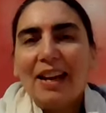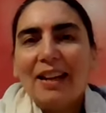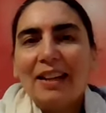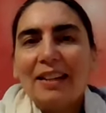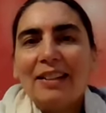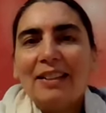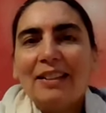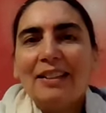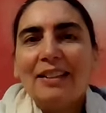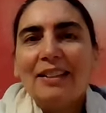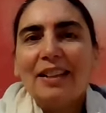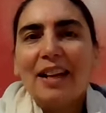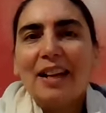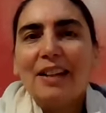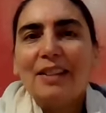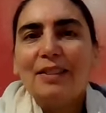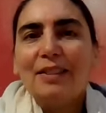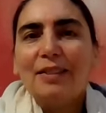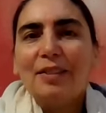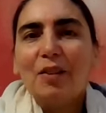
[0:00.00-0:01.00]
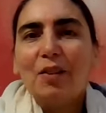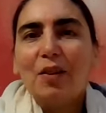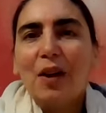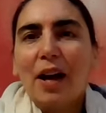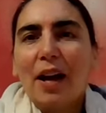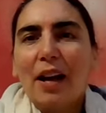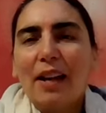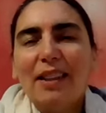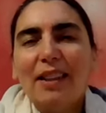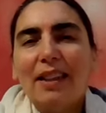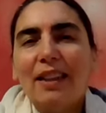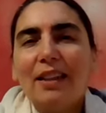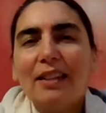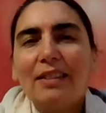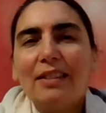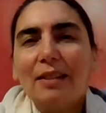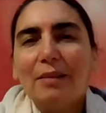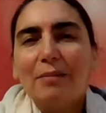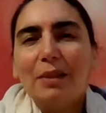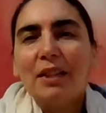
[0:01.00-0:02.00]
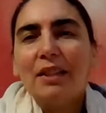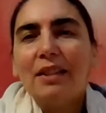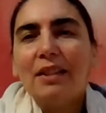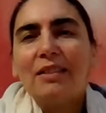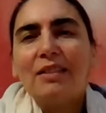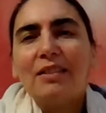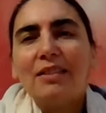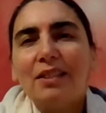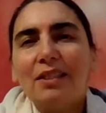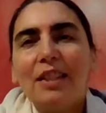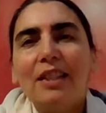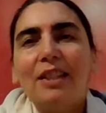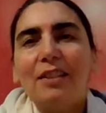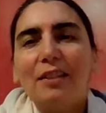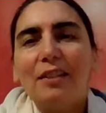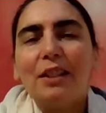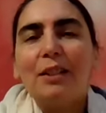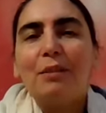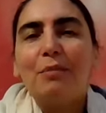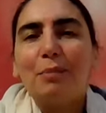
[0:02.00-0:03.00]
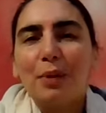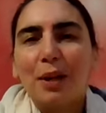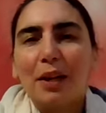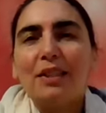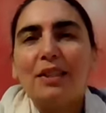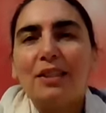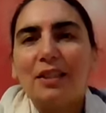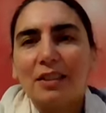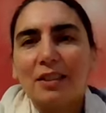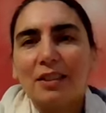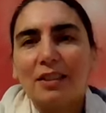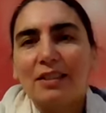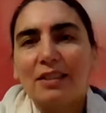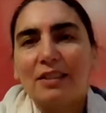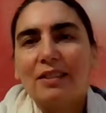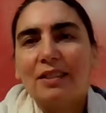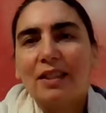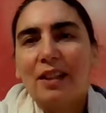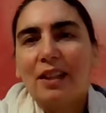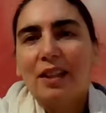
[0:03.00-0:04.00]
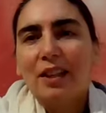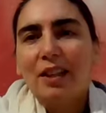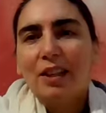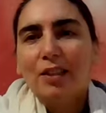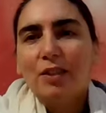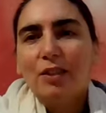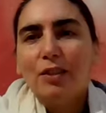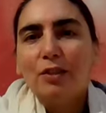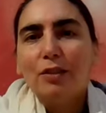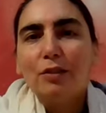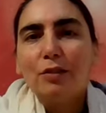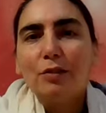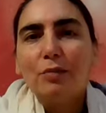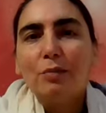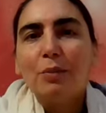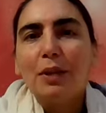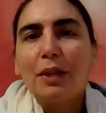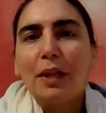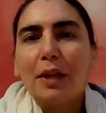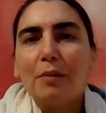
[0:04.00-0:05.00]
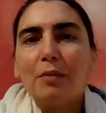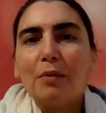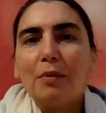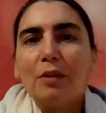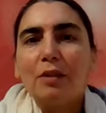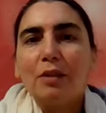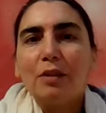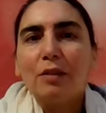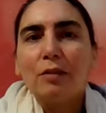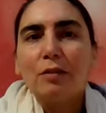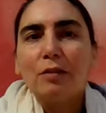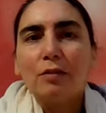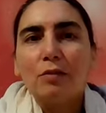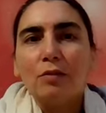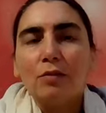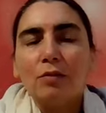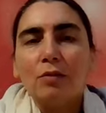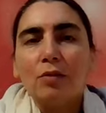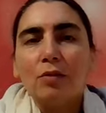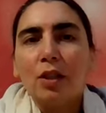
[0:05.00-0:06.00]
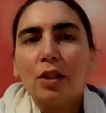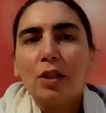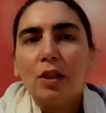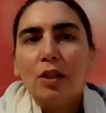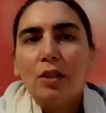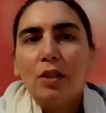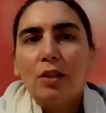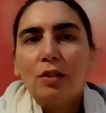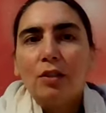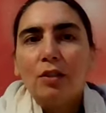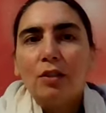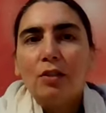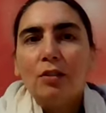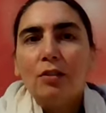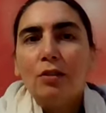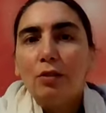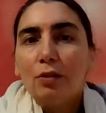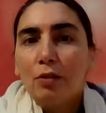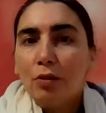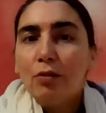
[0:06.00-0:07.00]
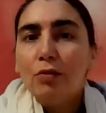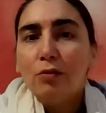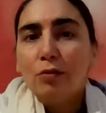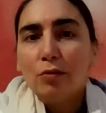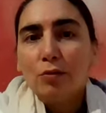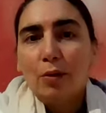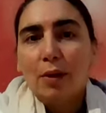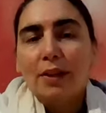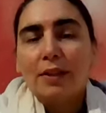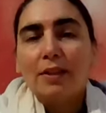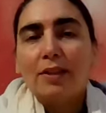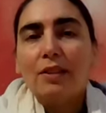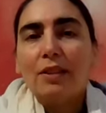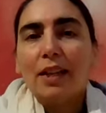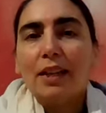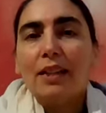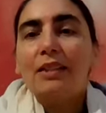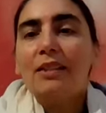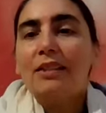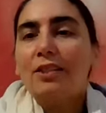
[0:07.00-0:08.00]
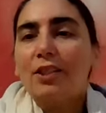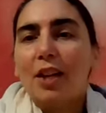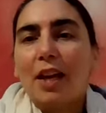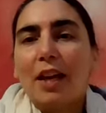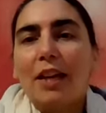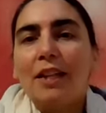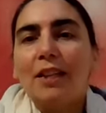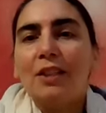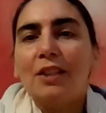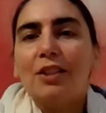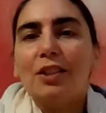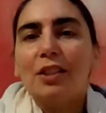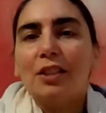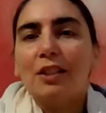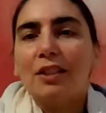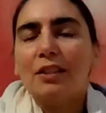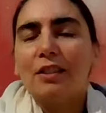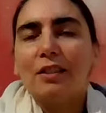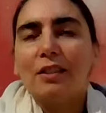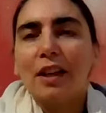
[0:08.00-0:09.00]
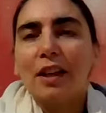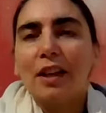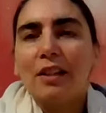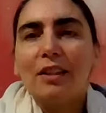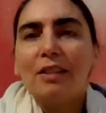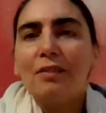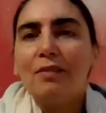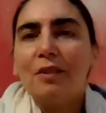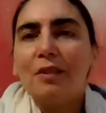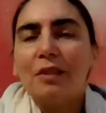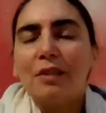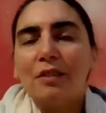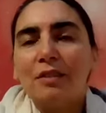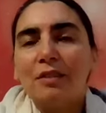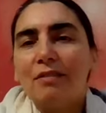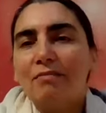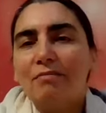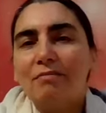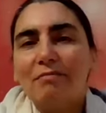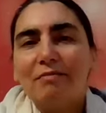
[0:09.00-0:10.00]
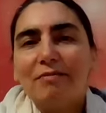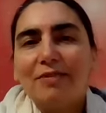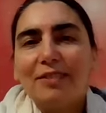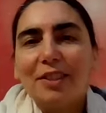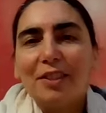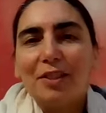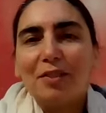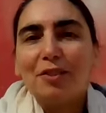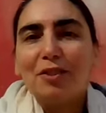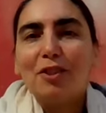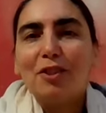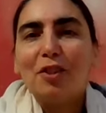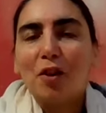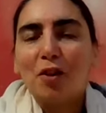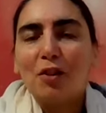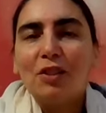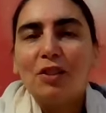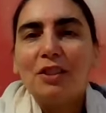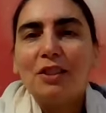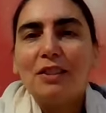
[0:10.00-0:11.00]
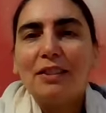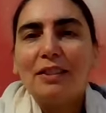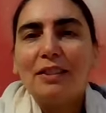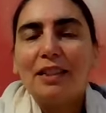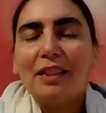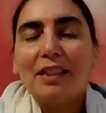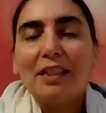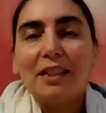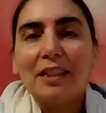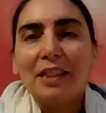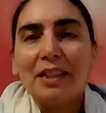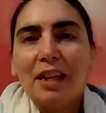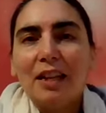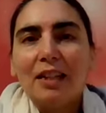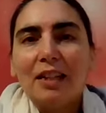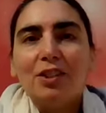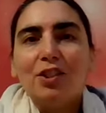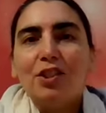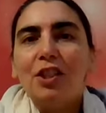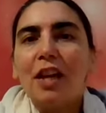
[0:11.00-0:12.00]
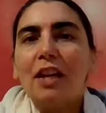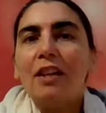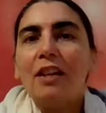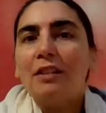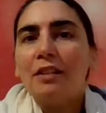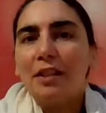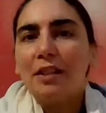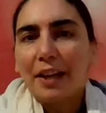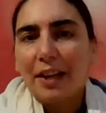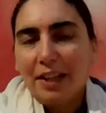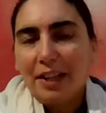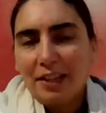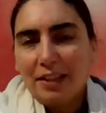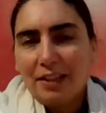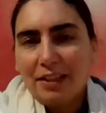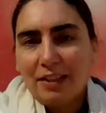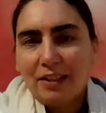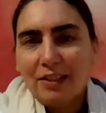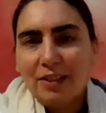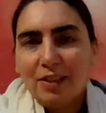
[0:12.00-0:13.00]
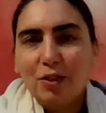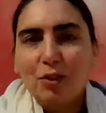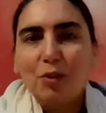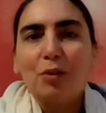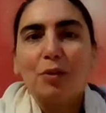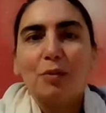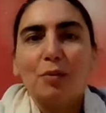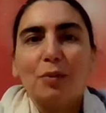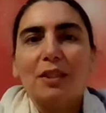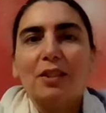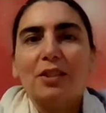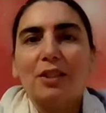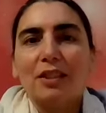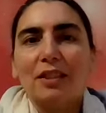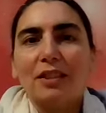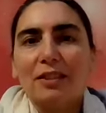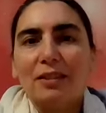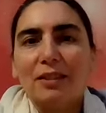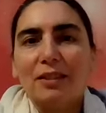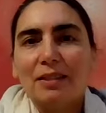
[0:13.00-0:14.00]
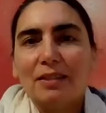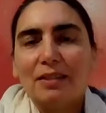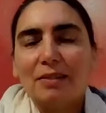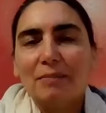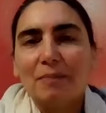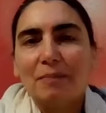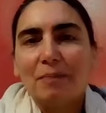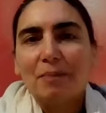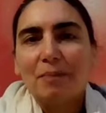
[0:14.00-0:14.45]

And so I think it's something that's really, really precious to be able to do and to exchange and even, you know, to consciously generate good wishes.